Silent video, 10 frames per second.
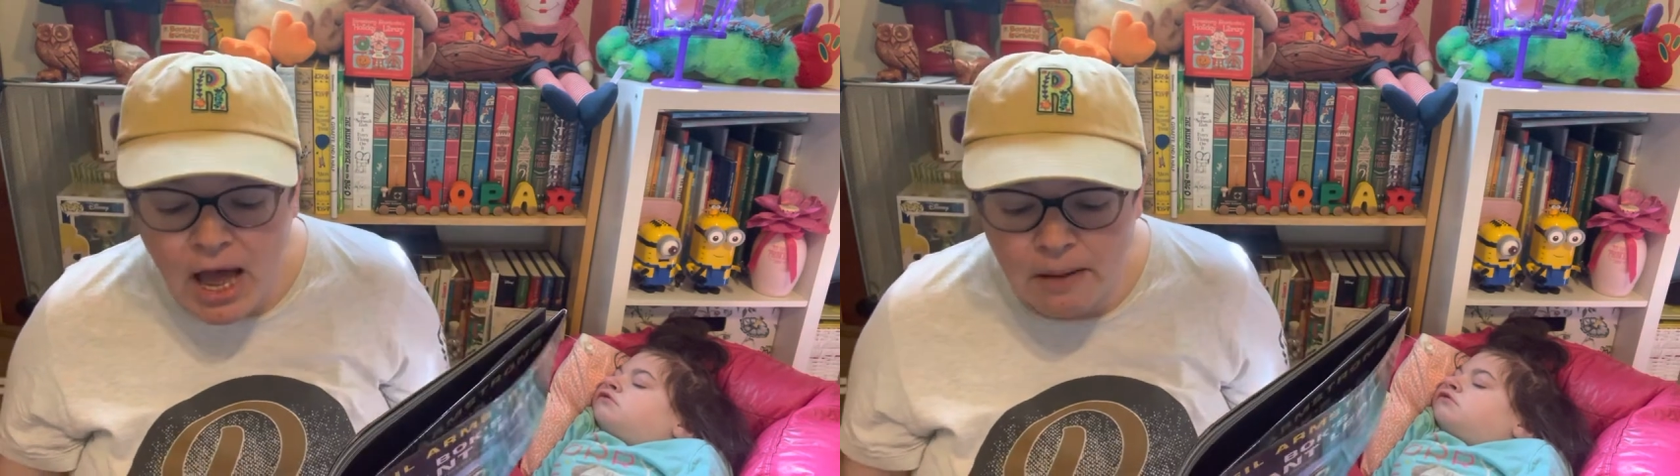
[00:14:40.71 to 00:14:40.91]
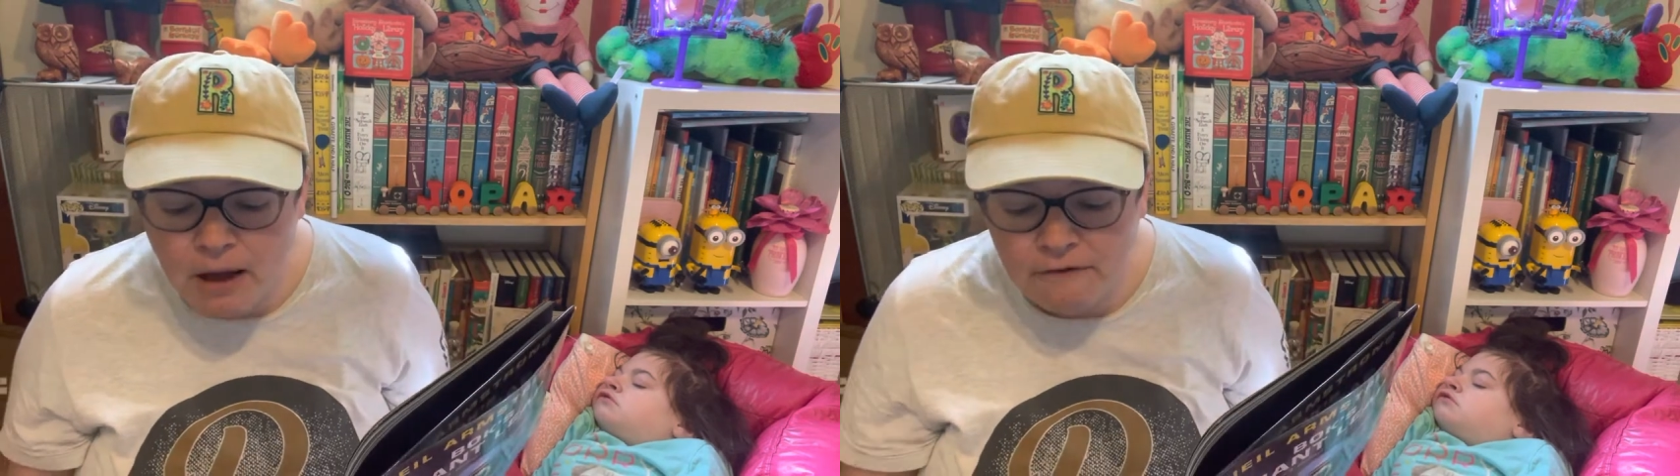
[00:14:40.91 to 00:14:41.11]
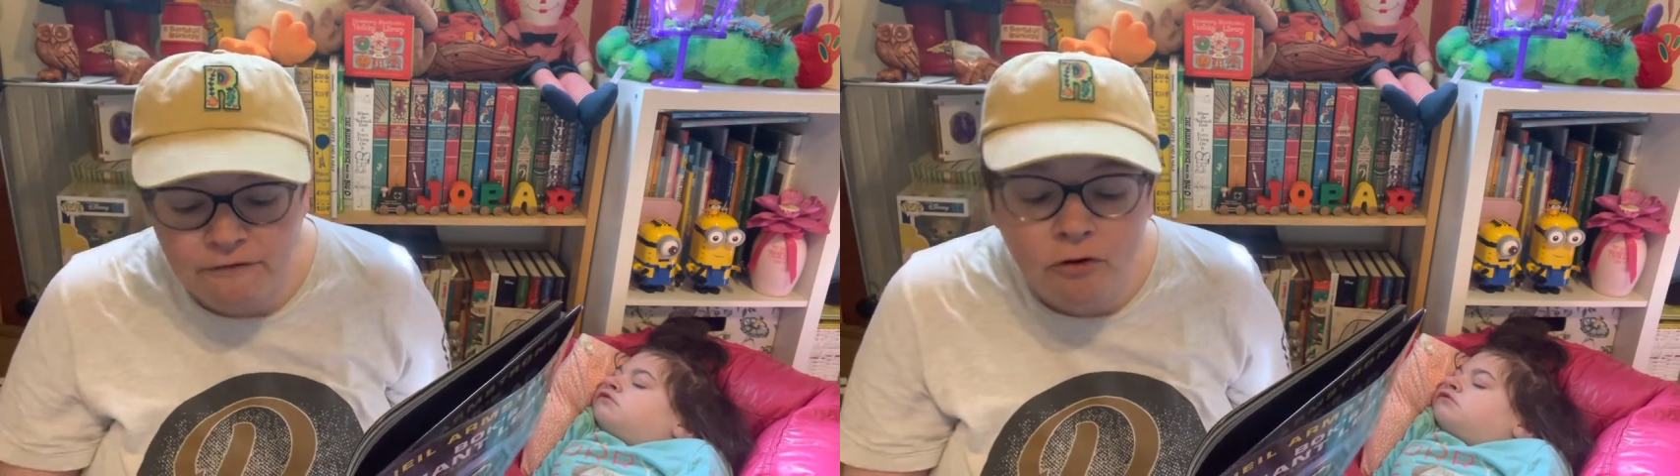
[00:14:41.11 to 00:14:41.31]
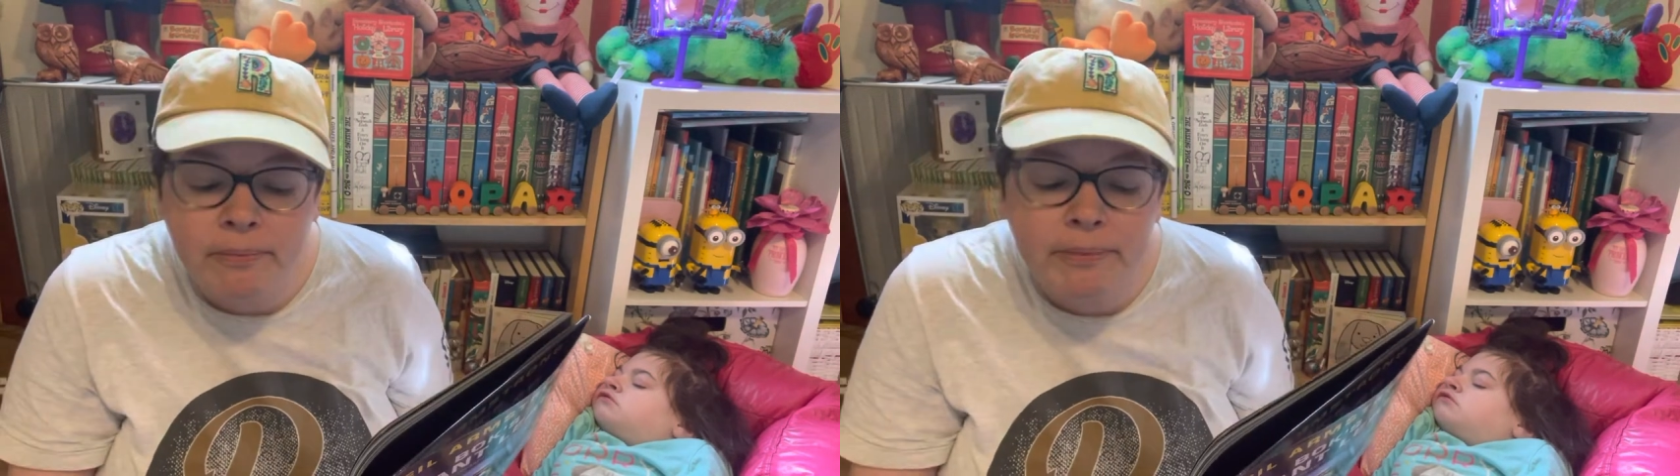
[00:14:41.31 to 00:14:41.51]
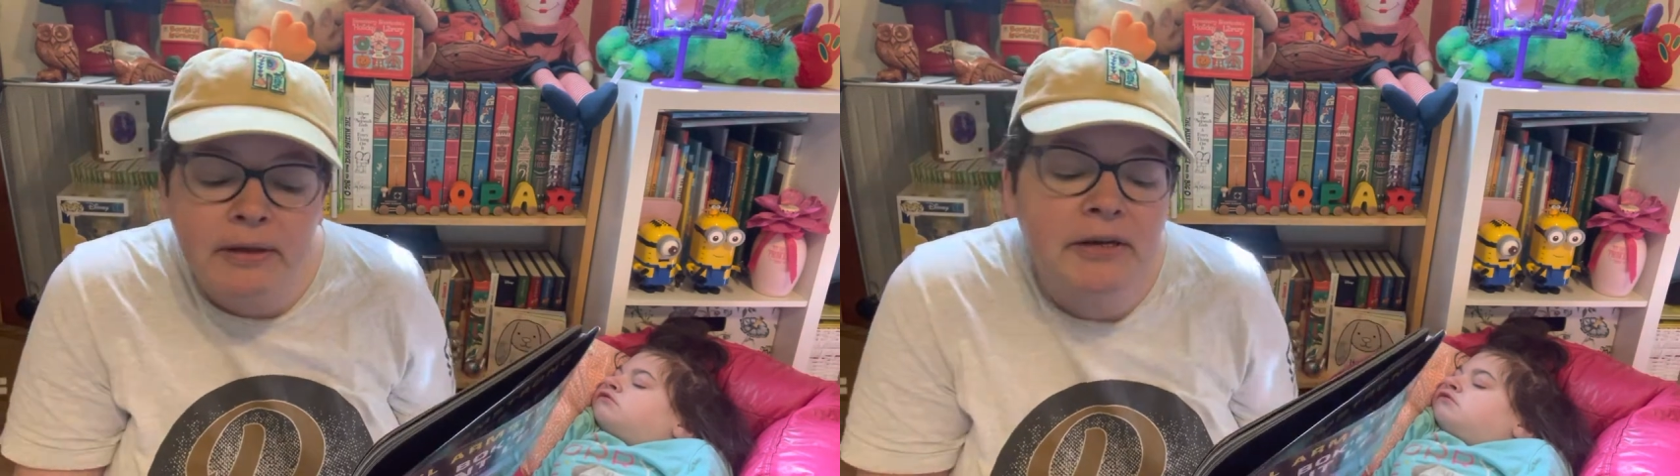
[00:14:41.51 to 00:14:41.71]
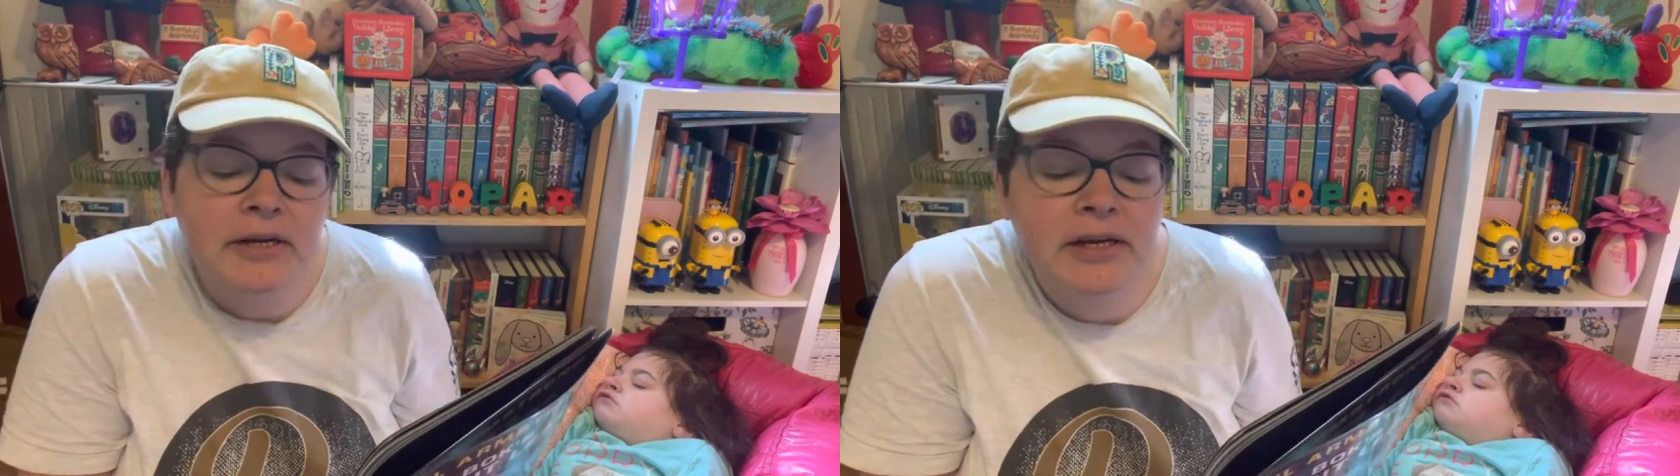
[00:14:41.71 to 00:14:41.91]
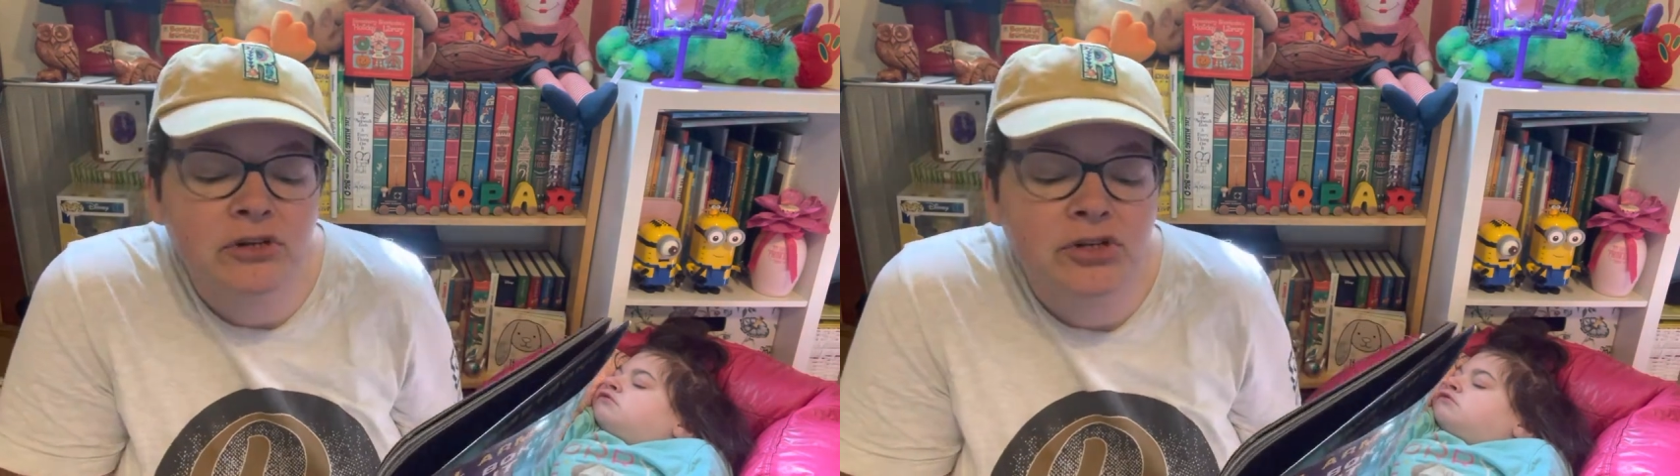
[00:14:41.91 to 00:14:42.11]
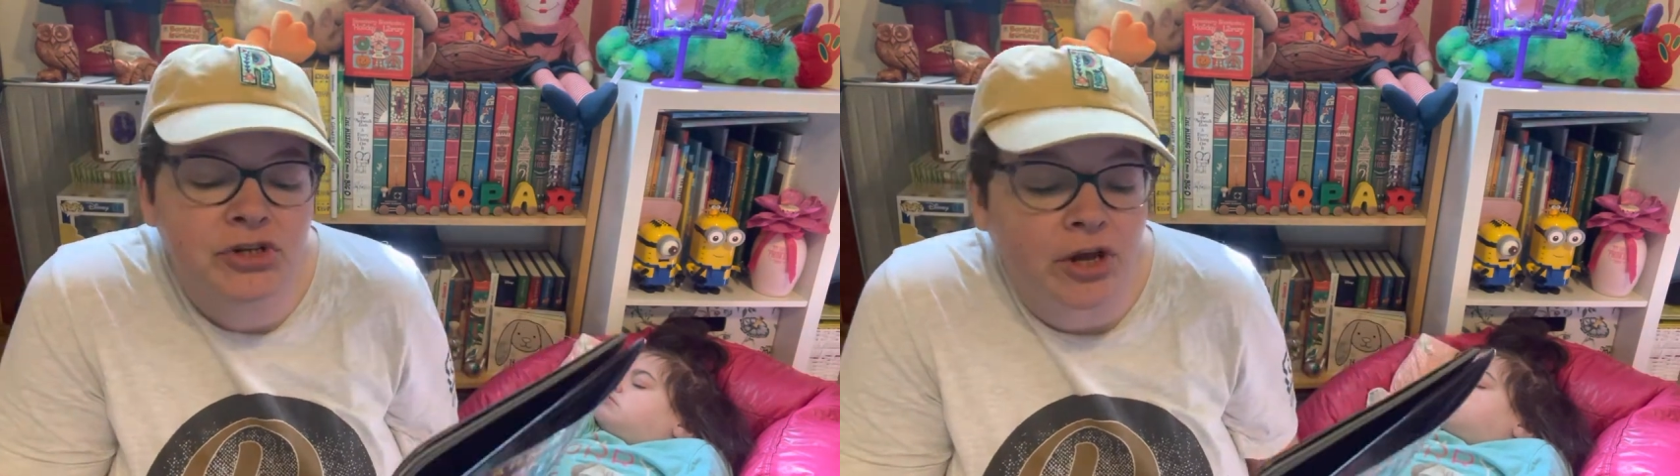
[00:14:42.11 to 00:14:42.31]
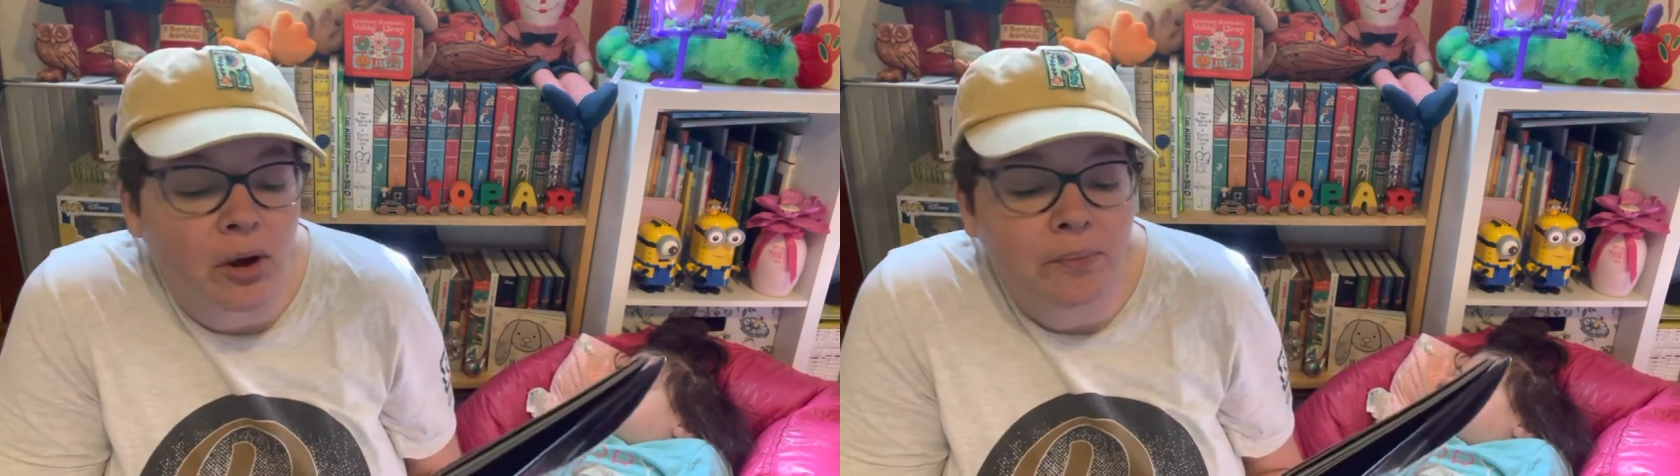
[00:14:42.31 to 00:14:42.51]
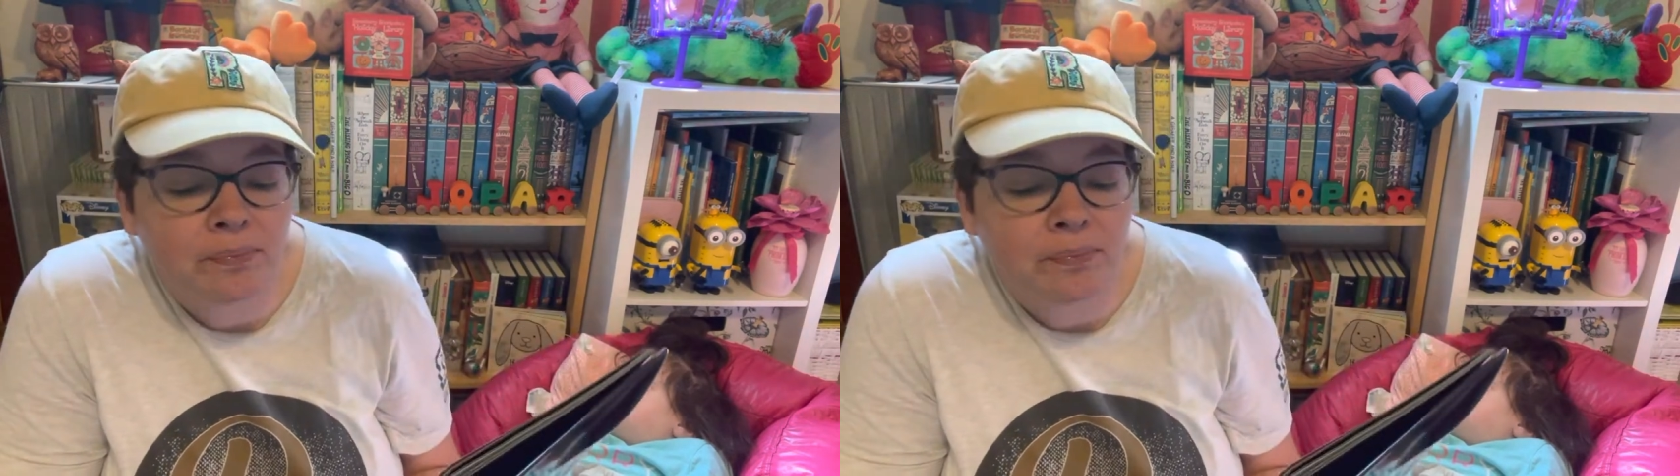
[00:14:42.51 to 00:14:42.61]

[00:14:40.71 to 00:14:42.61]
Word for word: about 4 billion years ago.